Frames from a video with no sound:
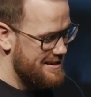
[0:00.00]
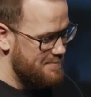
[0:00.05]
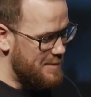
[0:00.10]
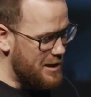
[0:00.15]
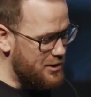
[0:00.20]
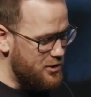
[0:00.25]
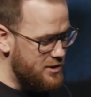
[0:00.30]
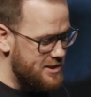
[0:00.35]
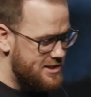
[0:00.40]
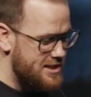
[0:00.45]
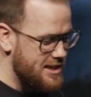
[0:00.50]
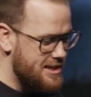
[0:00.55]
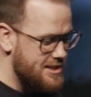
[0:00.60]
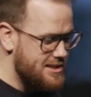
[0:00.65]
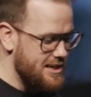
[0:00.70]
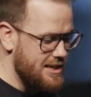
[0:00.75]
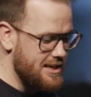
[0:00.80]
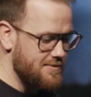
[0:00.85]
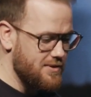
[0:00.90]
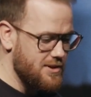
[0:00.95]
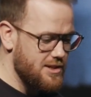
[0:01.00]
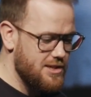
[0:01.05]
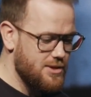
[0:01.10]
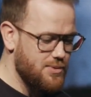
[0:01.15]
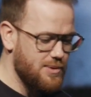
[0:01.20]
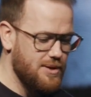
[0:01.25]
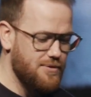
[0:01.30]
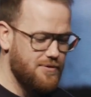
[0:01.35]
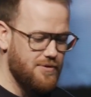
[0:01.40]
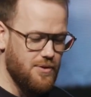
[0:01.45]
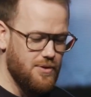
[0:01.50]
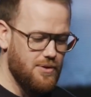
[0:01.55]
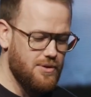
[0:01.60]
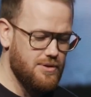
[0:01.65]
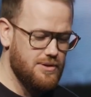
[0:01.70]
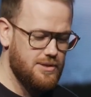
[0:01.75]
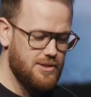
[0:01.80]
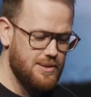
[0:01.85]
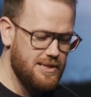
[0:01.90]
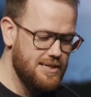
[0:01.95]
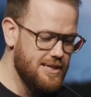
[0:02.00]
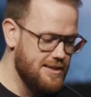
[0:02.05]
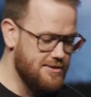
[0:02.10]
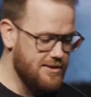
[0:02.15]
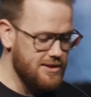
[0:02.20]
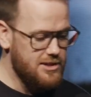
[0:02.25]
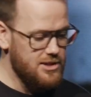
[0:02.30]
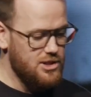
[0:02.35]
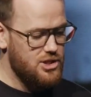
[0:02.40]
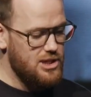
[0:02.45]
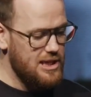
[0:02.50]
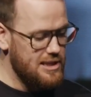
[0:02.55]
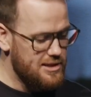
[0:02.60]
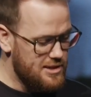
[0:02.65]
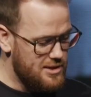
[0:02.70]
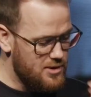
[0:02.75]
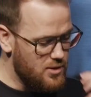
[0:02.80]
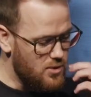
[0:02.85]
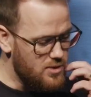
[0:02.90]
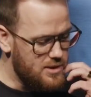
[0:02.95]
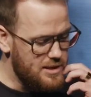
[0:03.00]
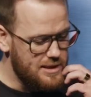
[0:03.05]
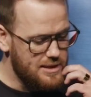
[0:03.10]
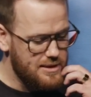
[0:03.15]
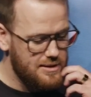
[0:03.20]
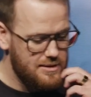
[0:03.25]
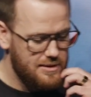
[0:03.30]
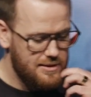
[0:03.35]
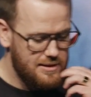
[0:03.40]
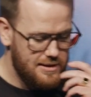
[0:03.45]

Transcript: Matthew 16, verse 24, 26. This is Jesus talking.